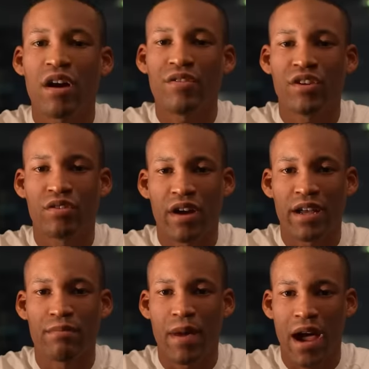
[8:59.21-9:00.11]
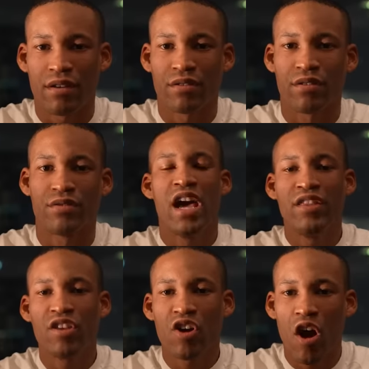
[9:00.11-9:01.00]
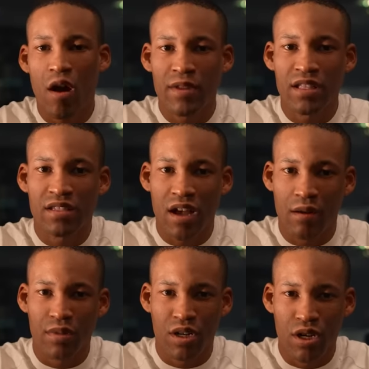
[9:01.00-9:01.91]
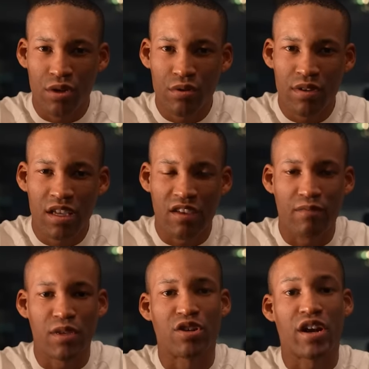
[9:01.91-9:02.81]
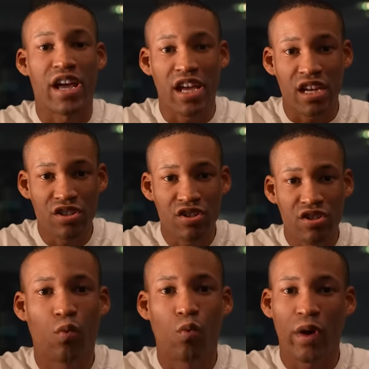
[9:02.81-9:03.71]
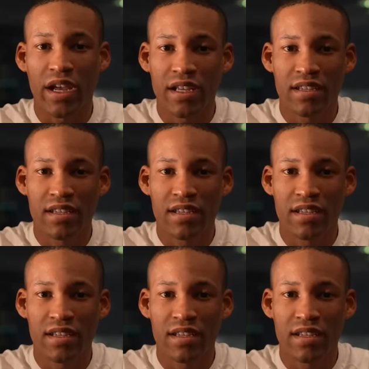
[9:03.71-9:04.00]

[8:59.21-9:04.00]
out their right macros. In the comments down below, give me your age, weight,